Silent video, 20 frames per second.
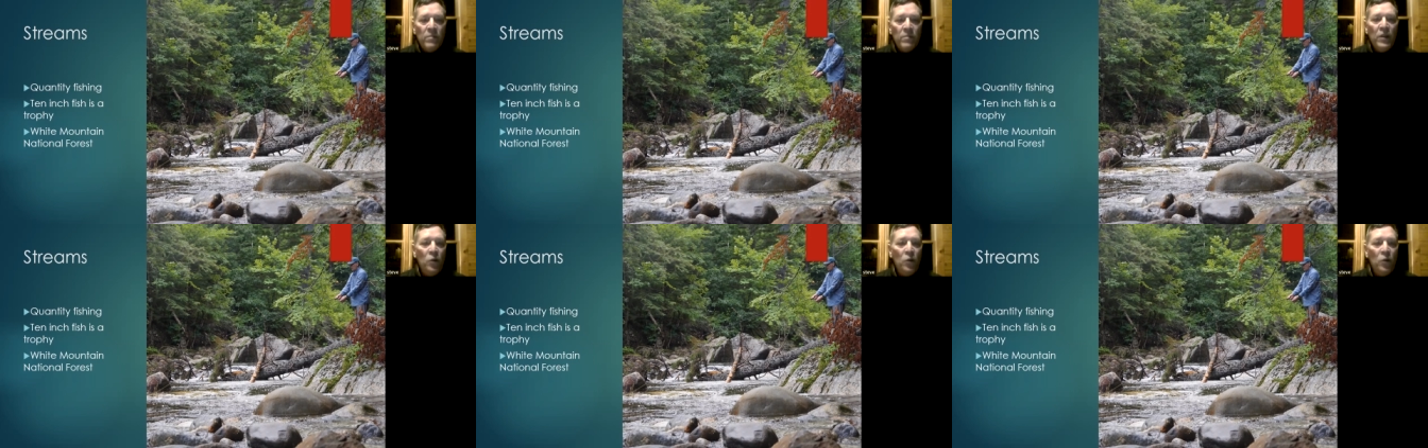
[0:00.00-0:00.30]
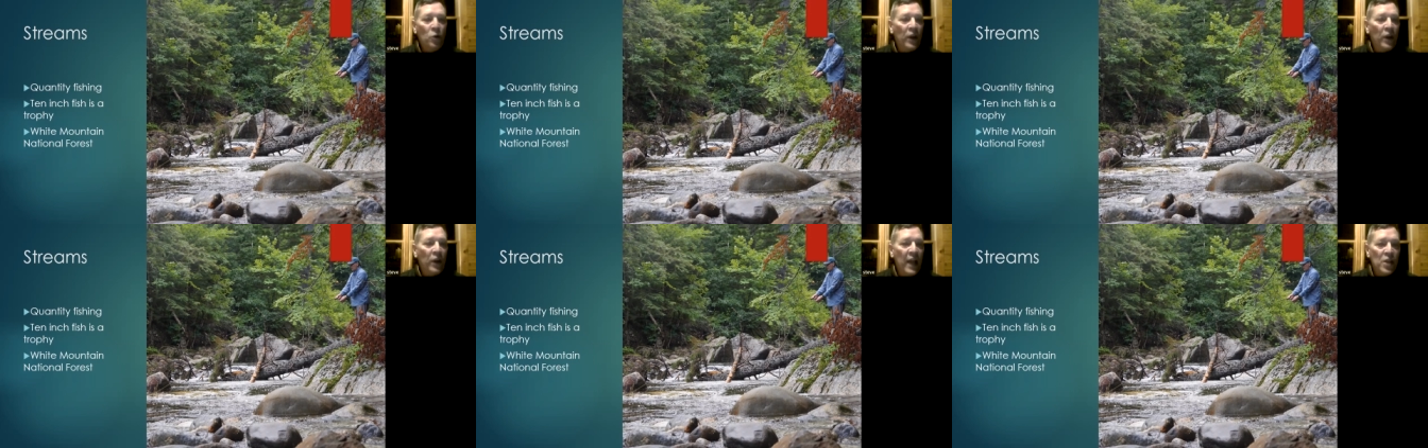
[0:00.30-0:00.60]
you
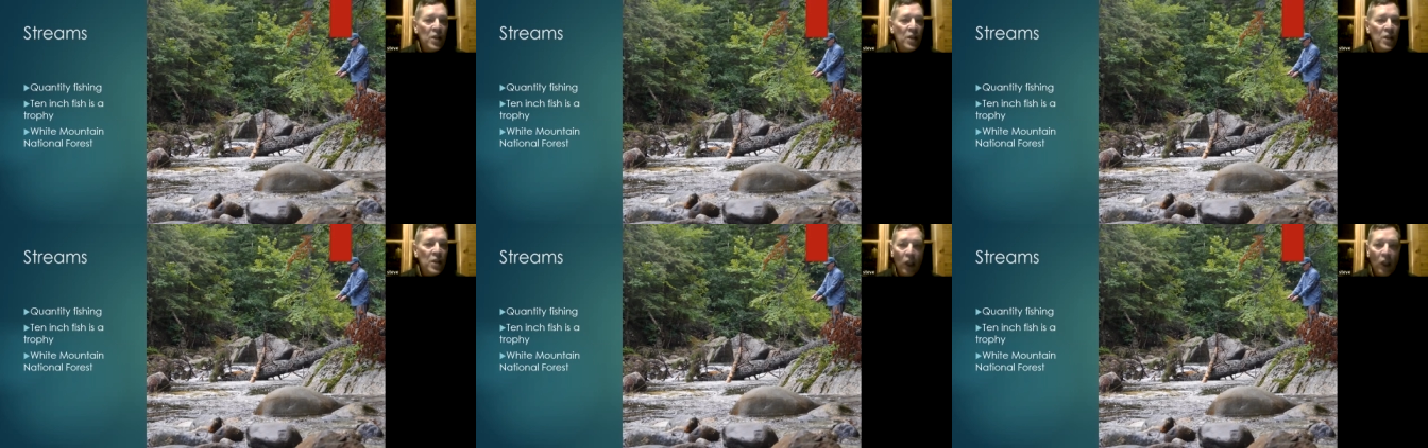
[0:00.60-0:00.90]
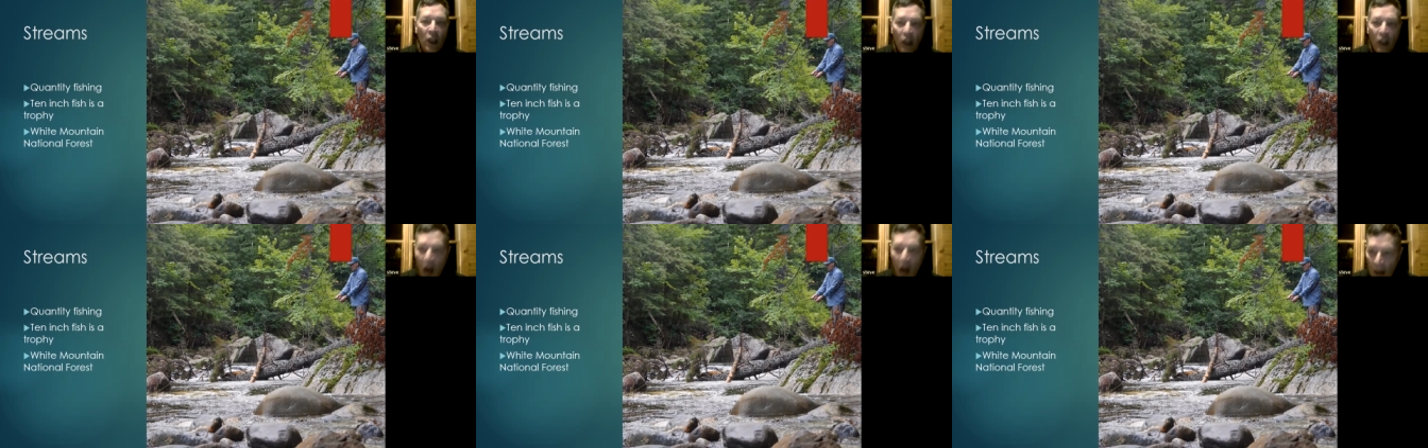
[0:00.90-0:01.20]
can catch a
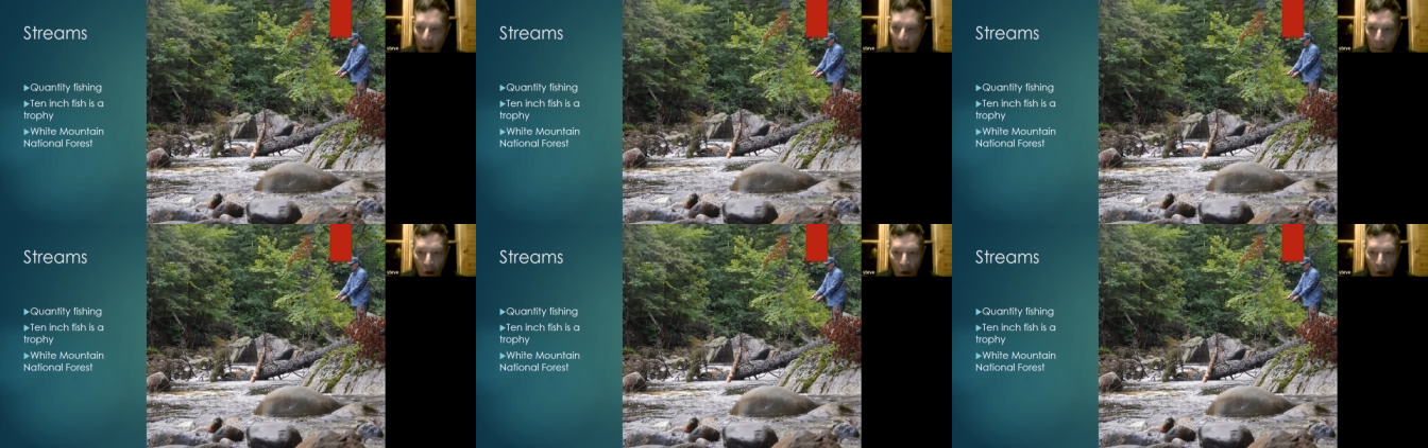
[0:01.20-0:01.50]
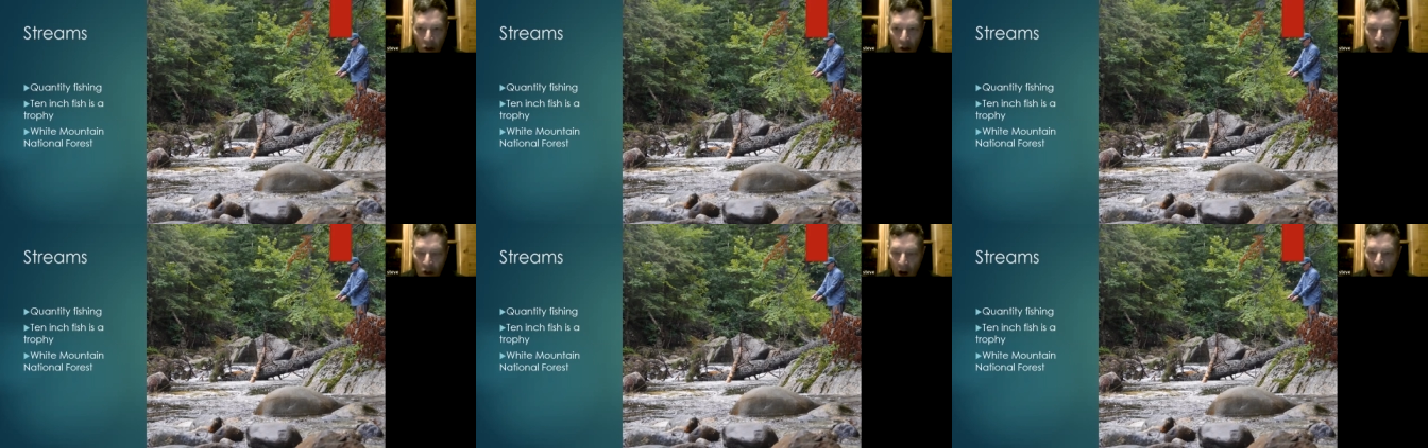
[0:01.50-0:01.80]
lot of
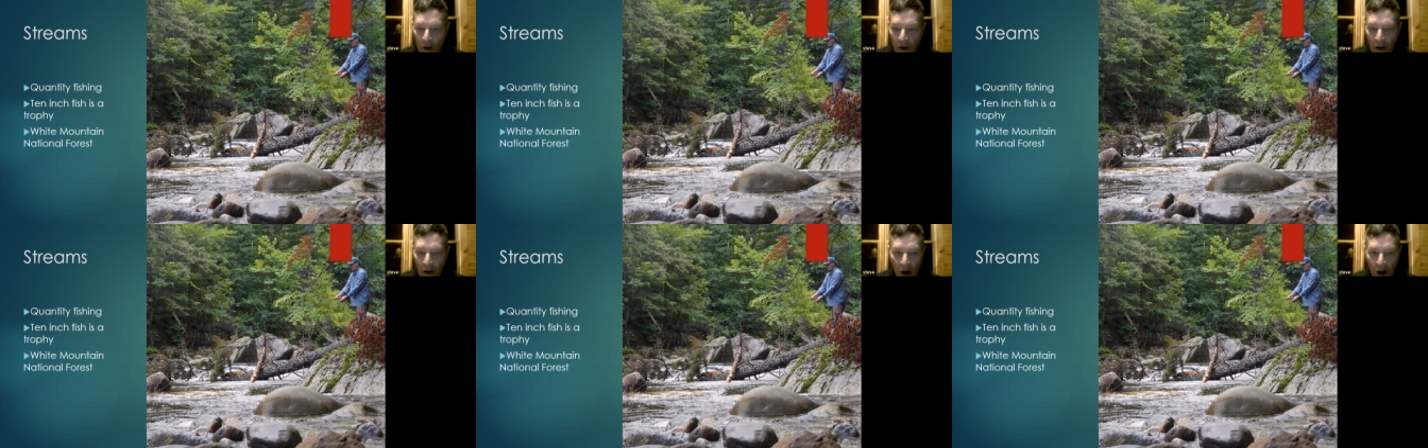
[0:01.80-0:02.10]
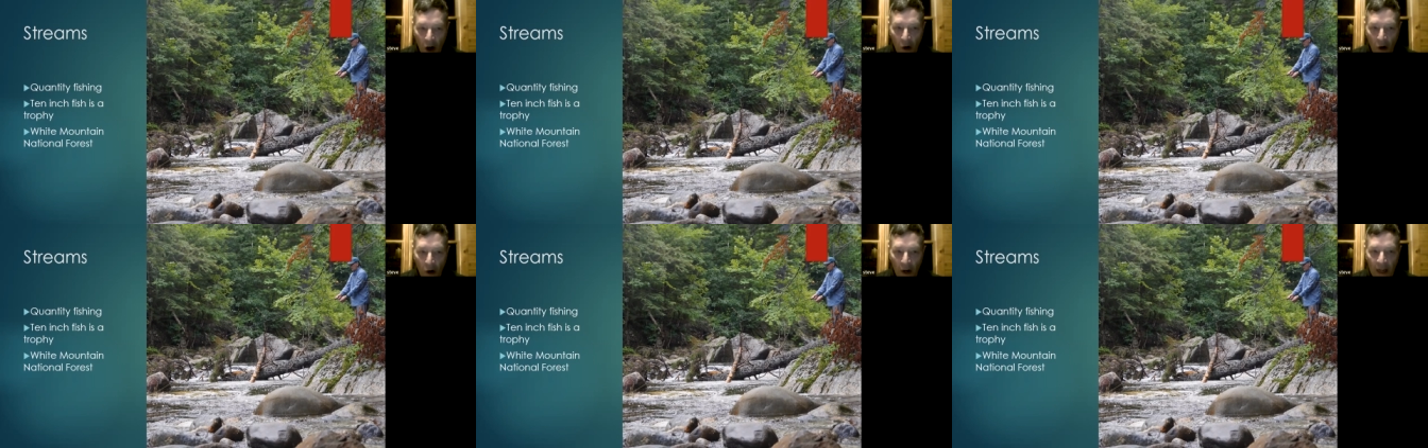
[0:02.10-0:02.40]
brook trout in a
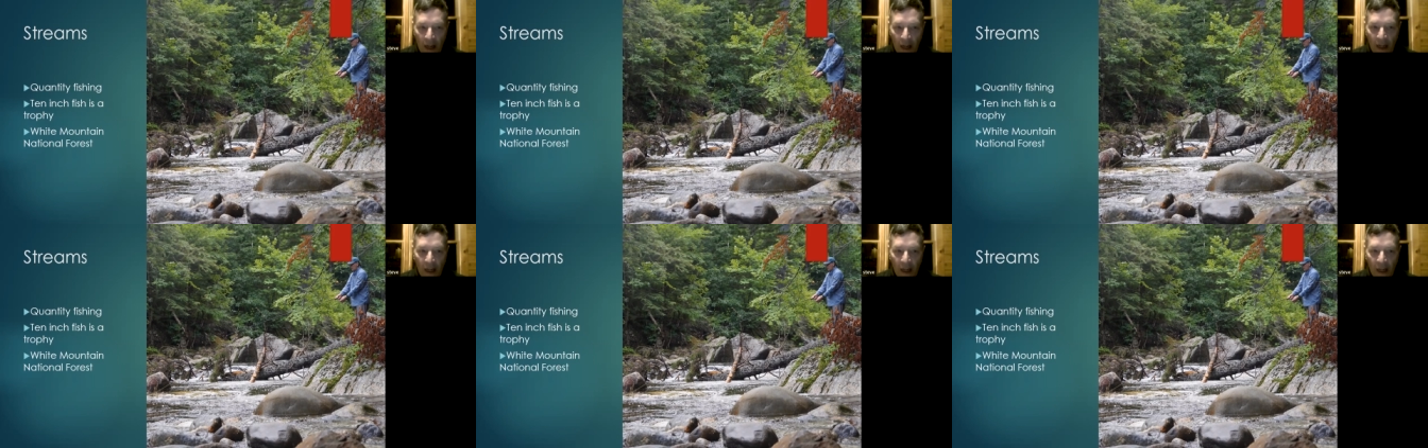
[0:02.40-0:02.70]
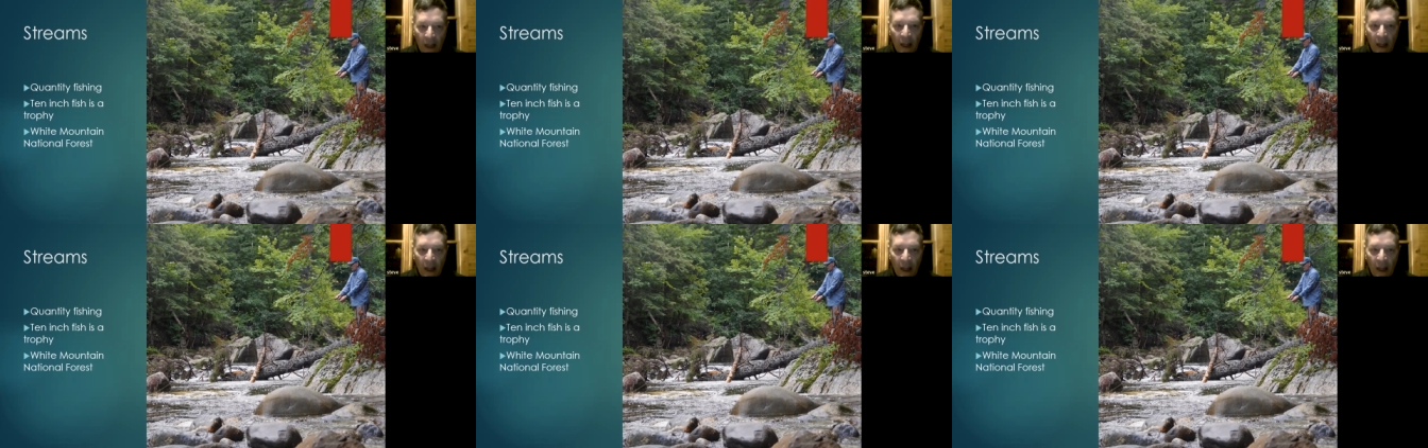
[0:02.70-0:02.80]
hurry.